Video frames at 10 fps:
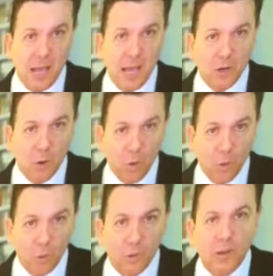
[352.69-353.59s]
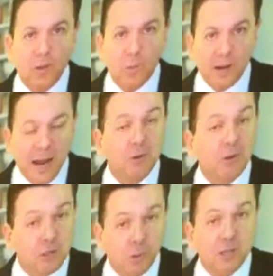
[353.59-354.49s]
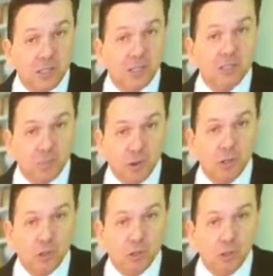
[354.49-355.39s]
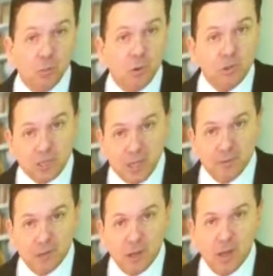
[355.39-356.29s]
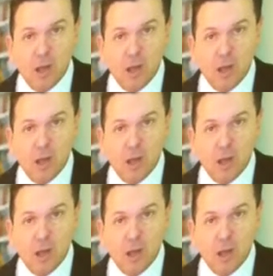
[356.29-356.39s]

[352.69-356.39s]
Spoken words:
In all, 126 submissions were received,